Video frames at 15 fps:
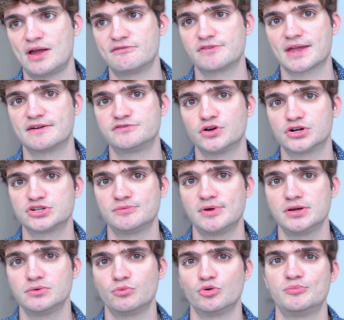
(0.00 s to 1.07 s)
everything I've talked
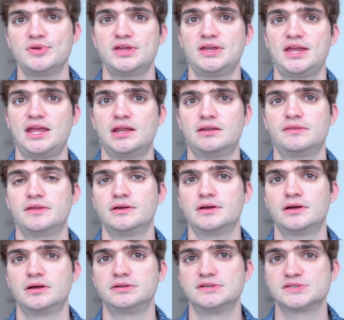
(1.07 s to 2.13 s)
about will be in
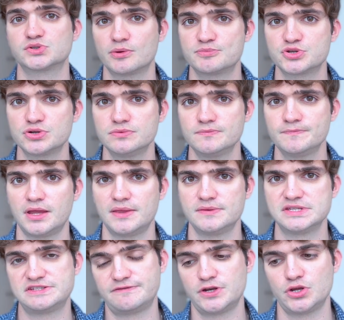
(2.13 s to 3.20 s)
the description in
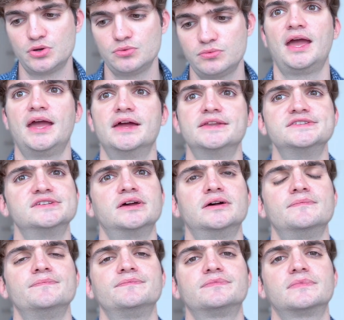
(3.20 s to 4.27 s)
this video. And
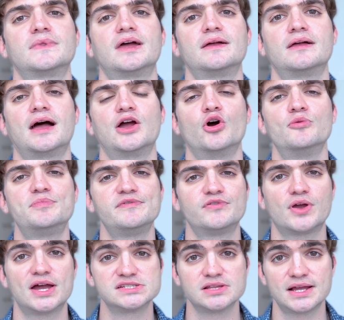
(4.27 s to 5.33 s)
I hope if you
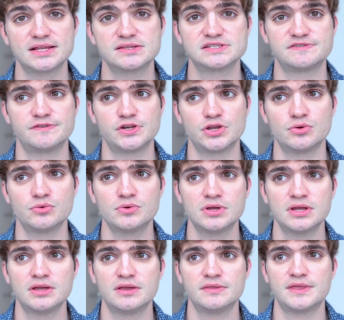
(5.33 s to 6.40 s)
guys like this video,
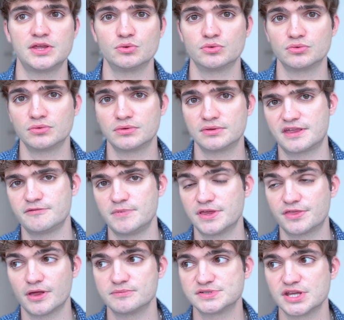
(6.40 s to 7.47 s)
that you'll give me a
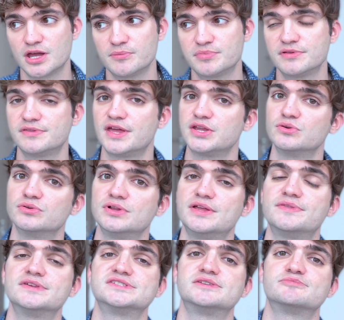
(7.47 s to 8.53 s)
thumbs up, that you'll hit
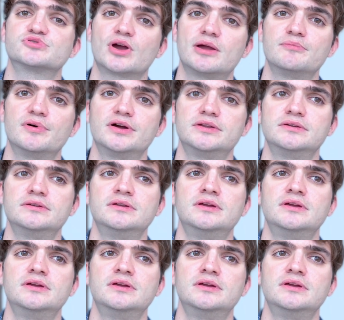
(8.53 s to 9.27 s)
the subscribe button.